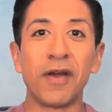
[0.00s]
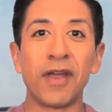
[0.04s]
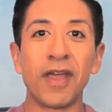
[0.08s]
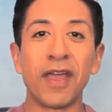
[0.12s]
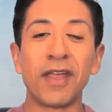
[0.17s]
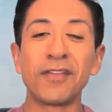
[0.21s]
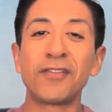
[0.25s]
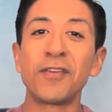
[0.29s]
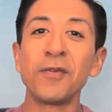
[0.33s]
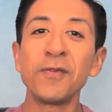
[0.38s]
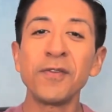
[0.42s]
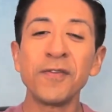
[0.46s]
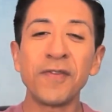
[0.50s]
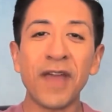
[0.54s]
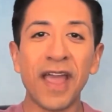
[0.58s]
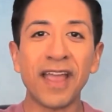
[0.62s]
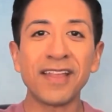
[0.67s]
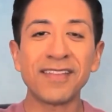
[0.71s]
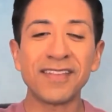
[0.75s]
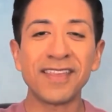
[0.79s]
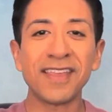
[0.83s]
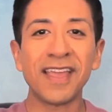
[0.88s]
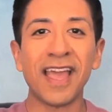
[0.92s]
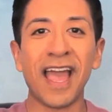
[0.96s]
In terms of
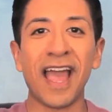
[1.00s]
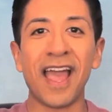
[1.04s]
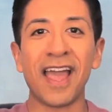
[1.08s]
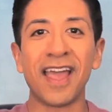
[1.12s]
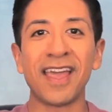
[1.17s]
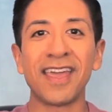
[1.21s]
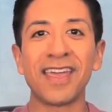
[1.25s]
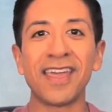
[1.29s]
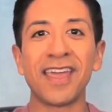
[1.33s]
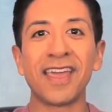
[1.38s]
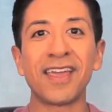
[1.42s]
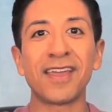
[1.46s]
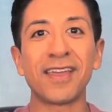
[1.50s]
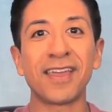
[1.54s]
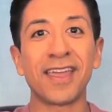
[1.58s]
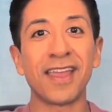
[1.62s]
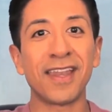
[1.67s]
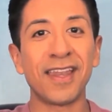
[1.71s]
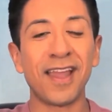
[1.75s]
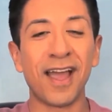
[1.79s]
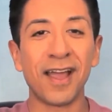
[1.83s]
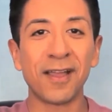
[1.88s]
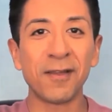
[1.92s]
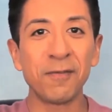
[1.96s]
acting, I
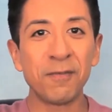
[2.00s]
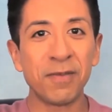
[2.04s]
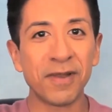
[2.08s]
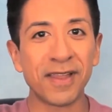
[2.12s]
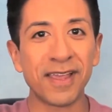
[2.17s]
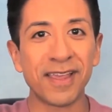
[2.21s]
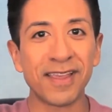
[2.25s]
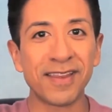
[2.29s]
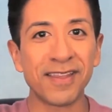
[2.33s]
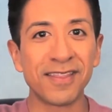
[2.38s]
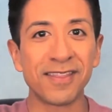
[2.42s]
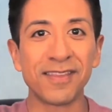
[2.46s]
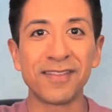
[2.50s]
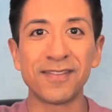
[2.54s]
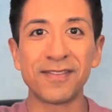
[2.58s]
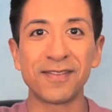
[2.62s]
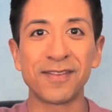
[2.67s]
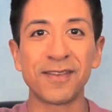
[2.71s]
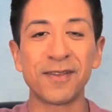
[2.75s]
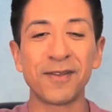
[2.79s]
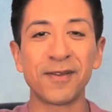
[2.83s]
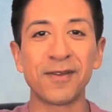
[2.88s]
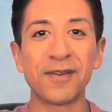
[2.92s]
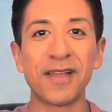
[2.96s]
cannot complain. This
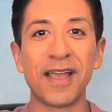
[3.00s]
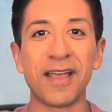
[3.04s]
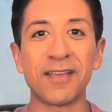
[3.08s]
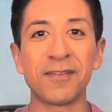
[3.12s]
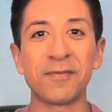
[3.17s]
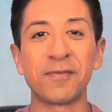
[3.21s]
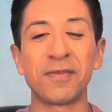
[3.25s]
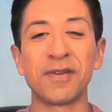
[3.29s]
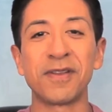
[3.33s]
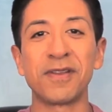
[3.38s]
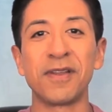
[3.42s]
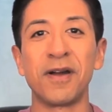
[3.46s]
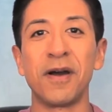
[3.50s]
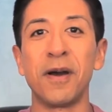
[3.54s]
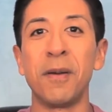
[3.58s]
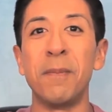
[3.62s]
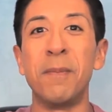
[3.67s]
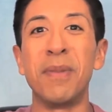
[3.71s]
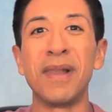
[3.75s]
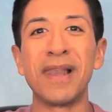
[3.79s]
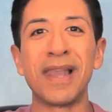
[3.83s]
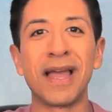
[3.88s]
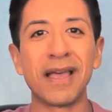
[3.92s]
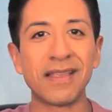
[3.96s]
year has been a
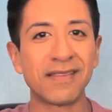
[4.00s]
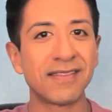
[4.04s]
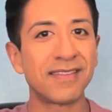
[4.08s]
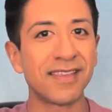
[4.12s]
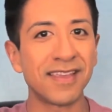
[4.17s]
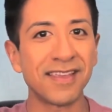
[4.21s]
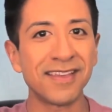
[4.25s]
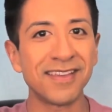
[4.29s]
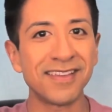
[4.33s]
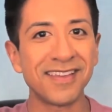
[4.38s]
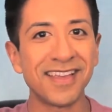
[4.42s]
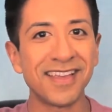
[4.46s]
blessing.